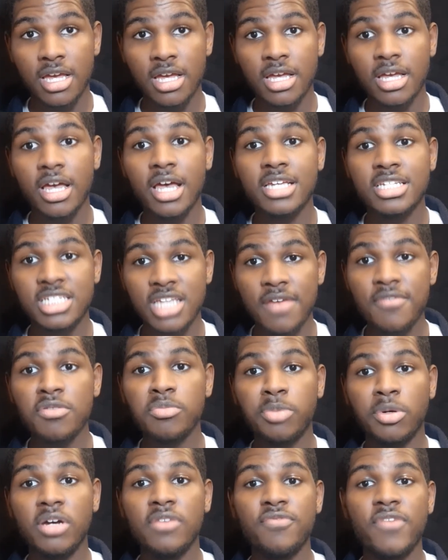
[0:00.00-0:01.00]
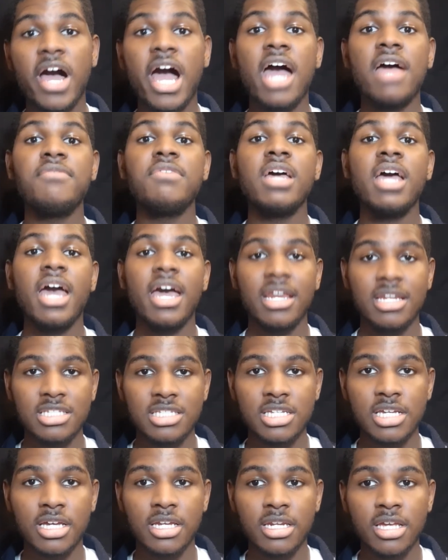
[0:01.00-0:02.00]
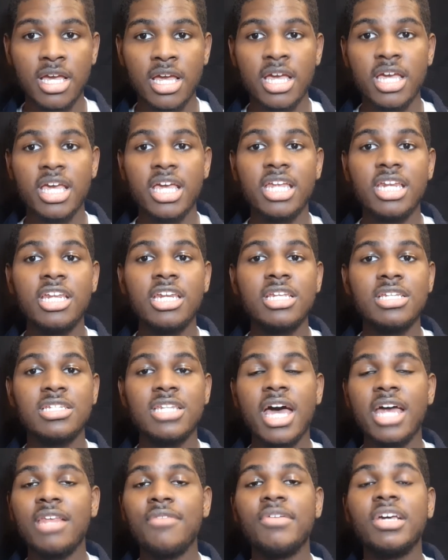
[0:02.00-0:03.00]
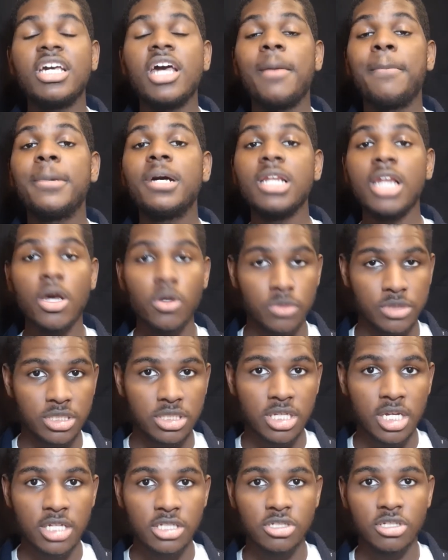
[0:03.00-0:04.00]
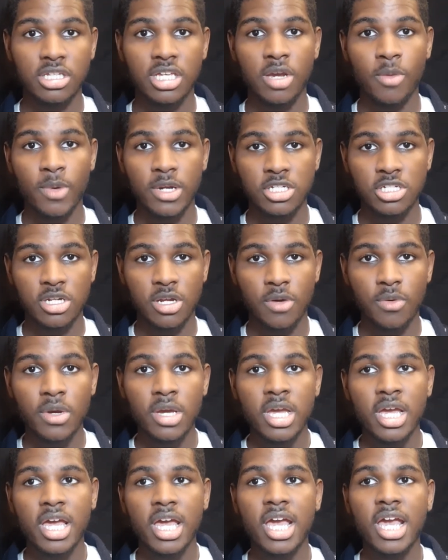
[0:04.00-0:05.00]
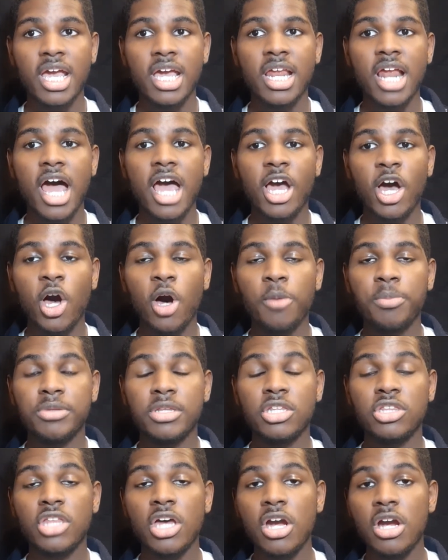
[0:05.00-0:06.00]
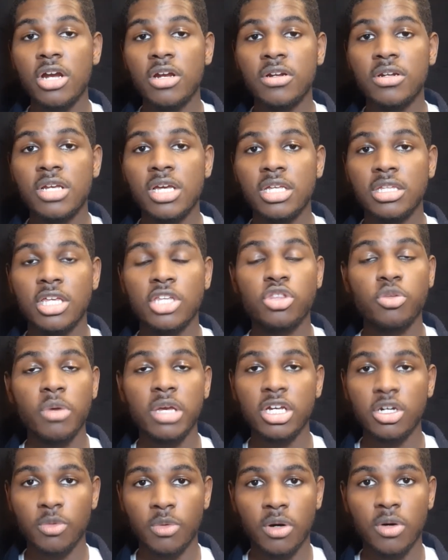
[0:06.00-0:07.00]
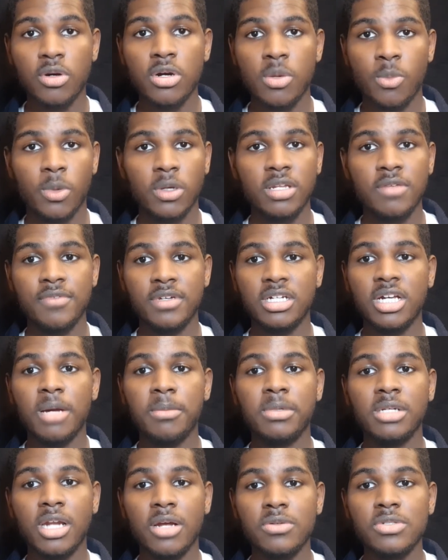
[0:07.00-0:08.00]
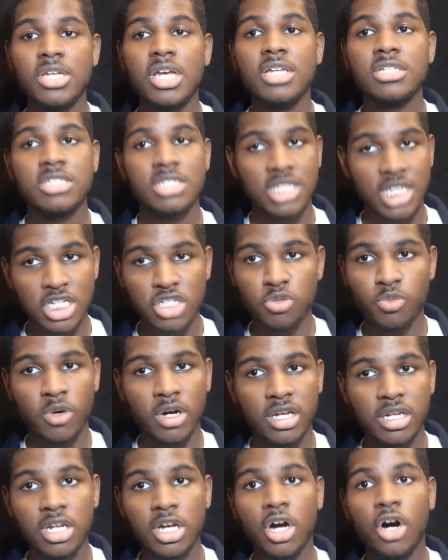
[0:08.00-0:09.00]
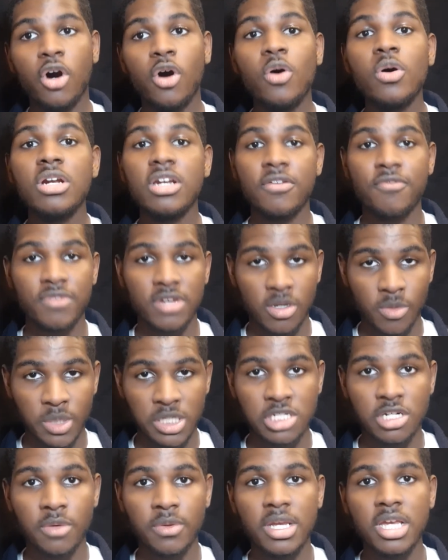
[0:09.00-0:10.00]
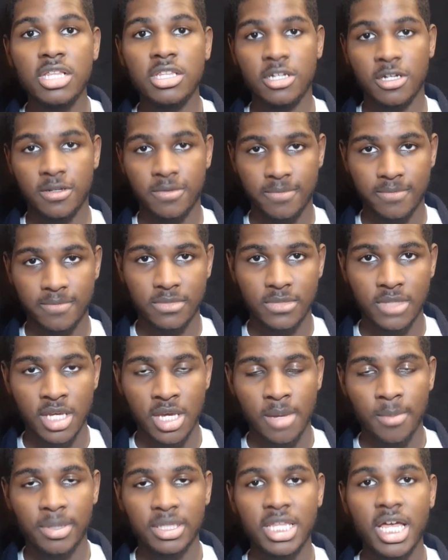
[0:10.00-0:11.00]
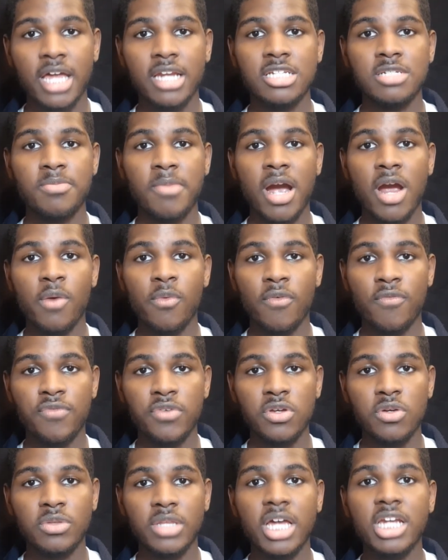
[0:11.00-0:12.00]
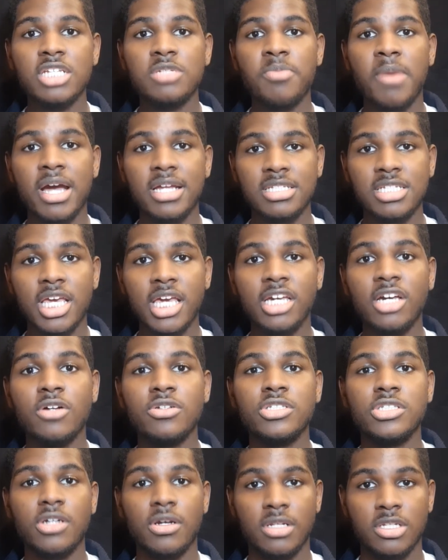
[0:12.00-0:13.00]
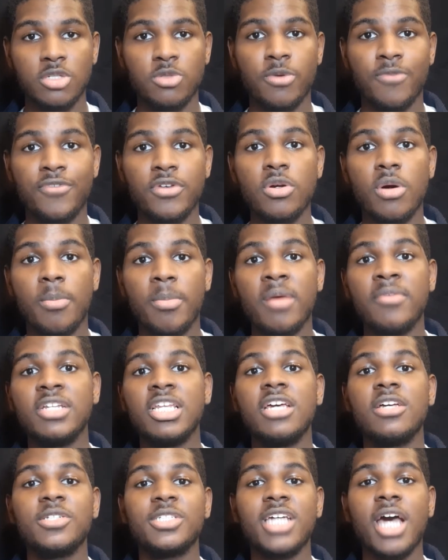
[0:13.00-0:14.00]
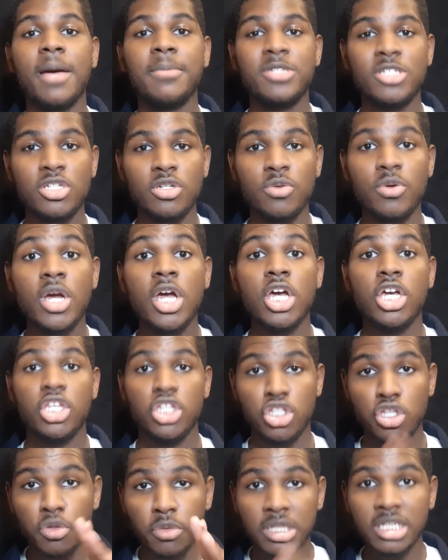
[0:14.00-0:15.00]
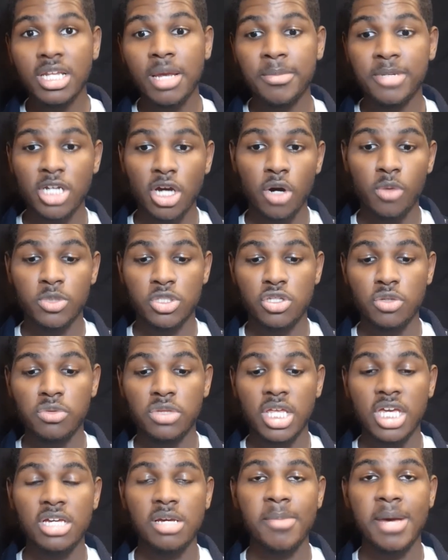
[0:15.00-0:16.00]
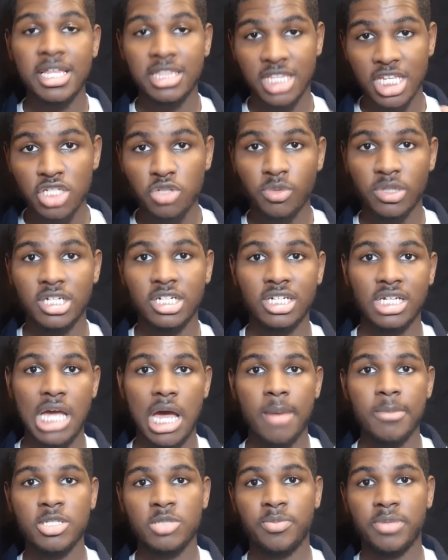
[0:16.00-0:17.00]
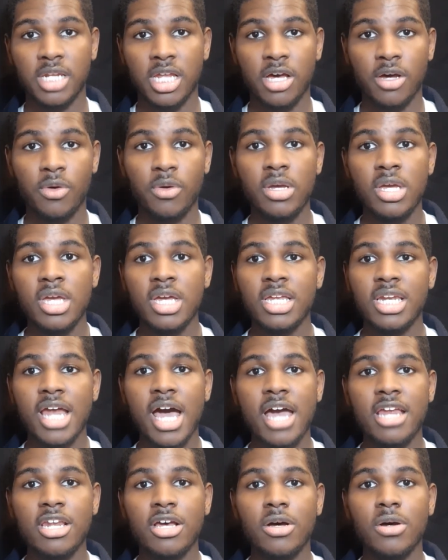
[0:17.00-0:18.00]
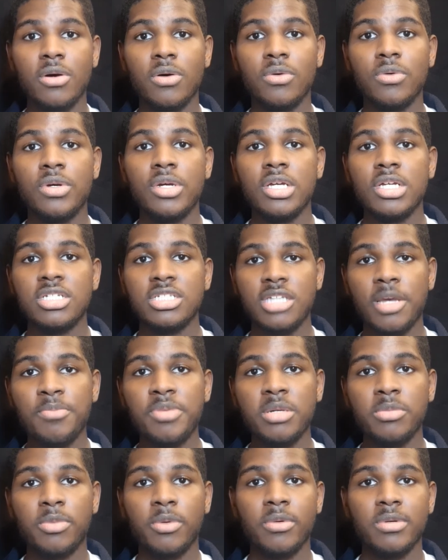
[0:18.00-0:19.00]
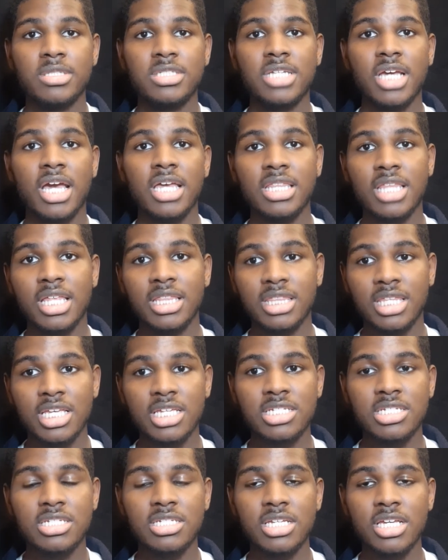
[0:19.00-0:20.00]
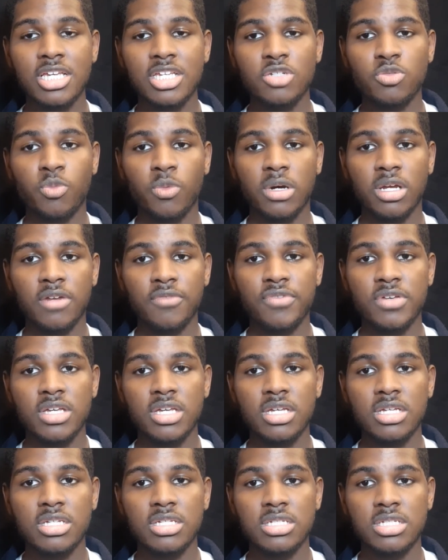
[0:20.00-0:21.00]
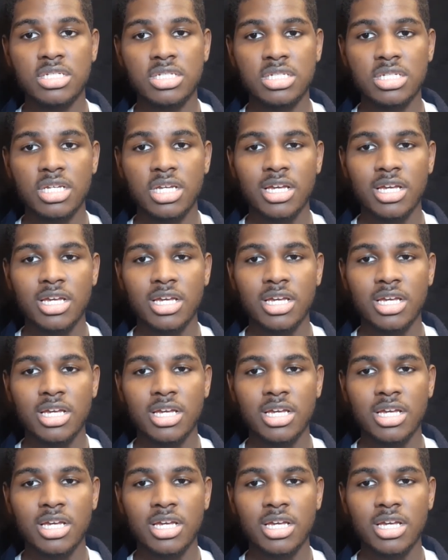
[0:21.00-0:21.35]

A 7.5 out of 10, and it does not even come close to the original. And I hope the threequel won't even come close to this one or the original either. But that is my review. That is my take on Sterling's review on Beverly Hills Cop 2. You can let me know what you think about this one in the comments below. Now, I know some people would say that this is one of his...